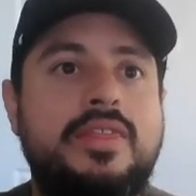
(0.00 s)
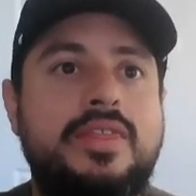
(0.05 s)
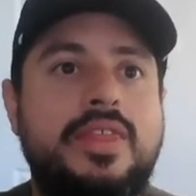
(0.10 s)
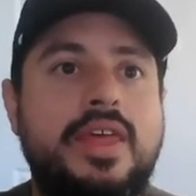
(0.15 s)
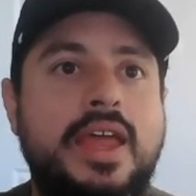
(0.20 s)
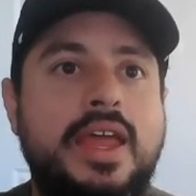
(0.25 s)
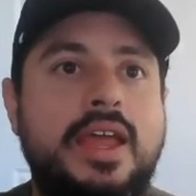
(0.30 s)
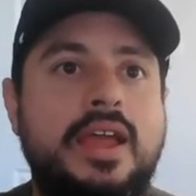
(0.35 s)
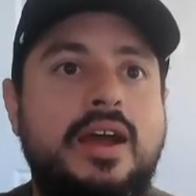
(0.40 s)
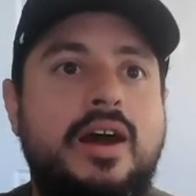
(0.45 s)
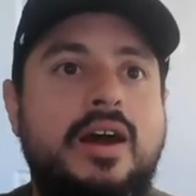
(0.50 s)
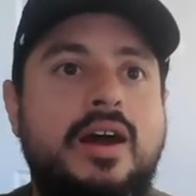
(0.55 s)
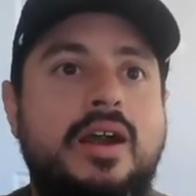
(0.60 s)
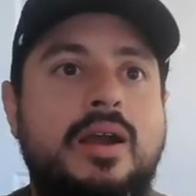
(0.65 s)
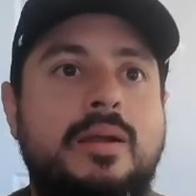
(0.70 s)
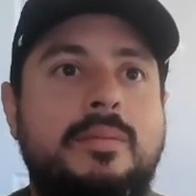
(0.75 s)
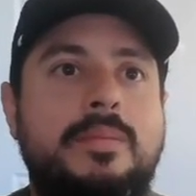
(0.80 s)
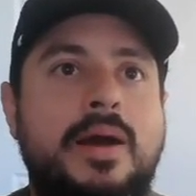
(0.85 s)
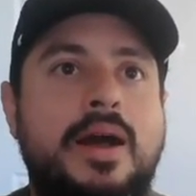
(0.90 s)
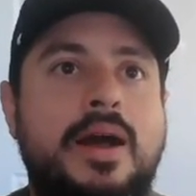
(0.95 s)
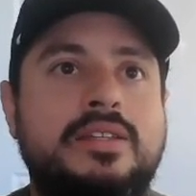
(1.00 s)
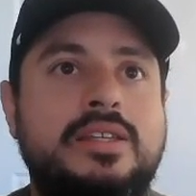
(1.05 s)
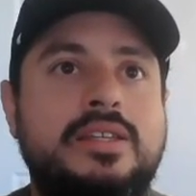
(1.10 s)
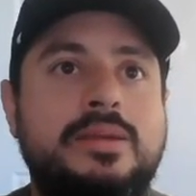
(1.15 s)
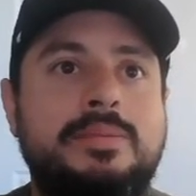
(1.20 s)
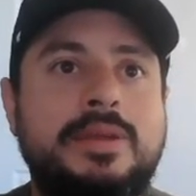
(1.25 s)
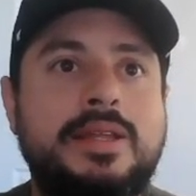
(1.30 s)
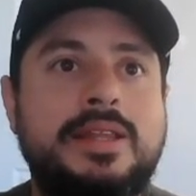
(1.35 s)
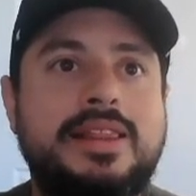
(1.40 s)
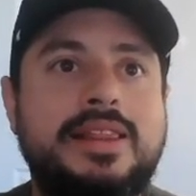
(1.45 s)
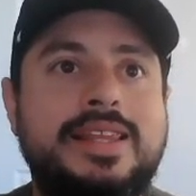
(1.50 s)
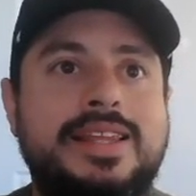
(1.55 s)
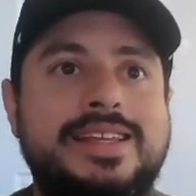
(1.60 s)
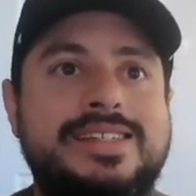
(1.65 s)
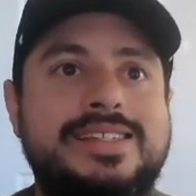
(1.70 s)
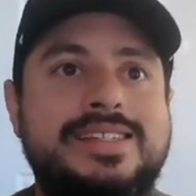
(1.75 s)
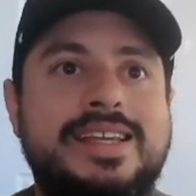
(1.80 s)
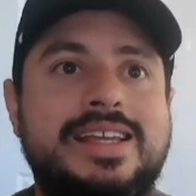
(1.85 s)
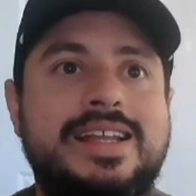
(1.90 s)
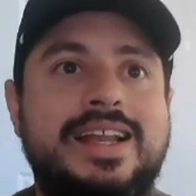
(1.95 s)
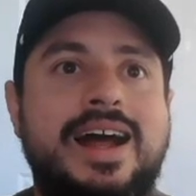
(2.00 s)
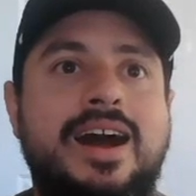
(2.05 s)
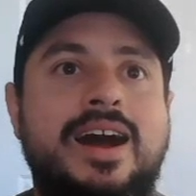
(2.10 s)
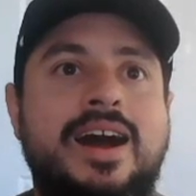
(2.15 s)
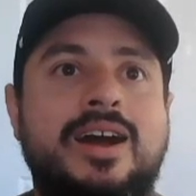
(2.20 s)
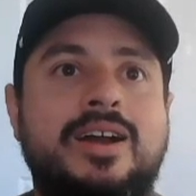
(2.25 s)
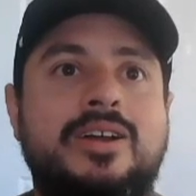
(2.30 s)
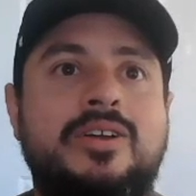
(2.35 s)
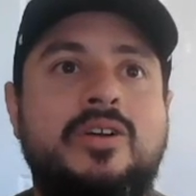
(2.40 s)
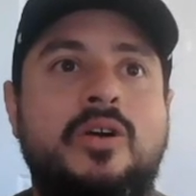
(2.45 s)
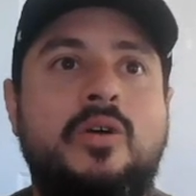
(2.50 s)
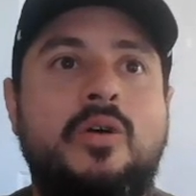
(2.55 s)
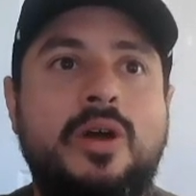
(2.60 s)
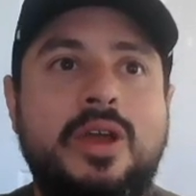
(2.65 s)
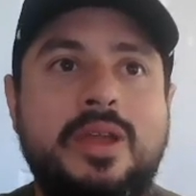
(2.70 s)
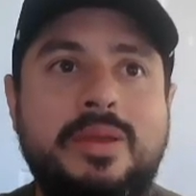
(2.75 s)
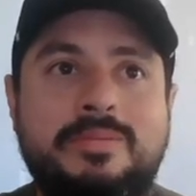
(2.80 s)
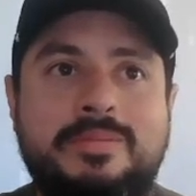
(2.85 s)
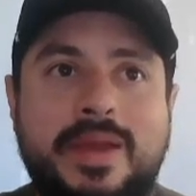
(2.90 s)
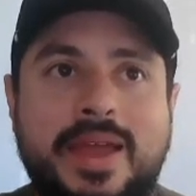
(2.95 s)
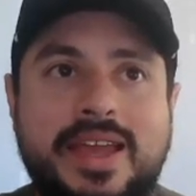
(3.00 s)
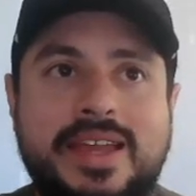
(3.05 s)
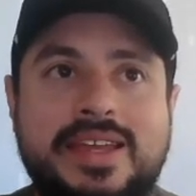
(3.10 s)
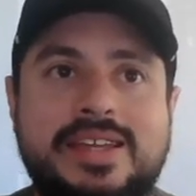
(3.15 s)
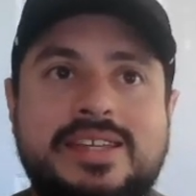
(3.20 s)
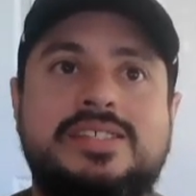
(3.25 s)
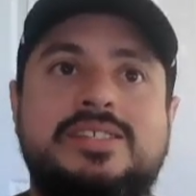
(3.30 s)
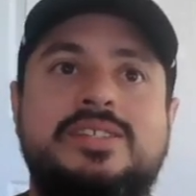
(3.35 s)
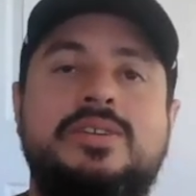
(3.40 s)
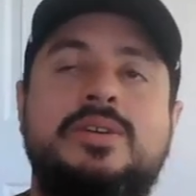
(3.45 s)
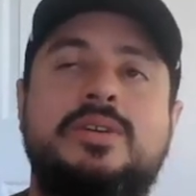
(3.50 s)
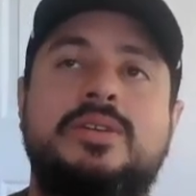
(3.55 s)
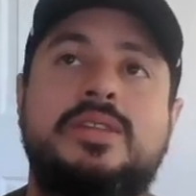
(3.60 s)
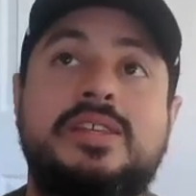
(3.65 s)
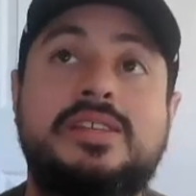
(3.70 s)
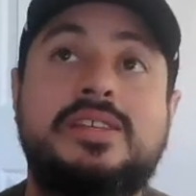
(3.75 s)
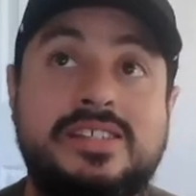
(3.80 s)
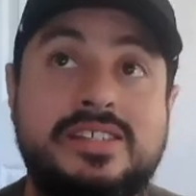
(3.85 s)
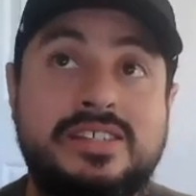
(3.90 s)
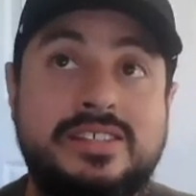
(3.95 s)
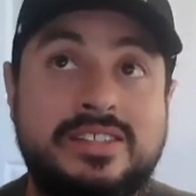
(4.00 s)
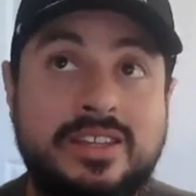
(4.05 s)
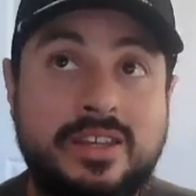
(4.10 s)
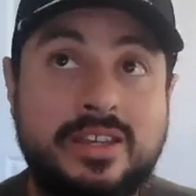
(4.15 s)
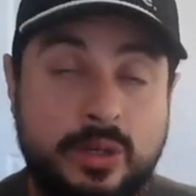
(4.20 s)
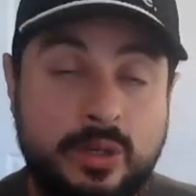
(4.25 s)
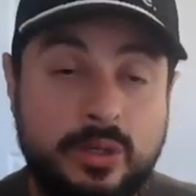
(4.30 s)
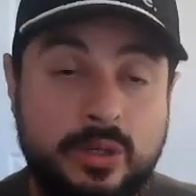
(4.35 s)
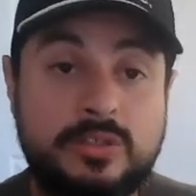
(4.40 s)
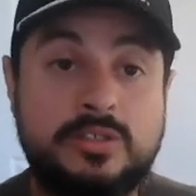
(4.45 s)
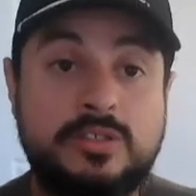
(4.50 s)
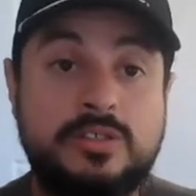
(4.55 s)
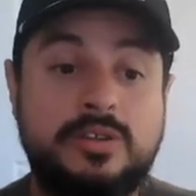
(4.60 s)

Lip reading: they are about to be listed on Coinbase, dude. This is huge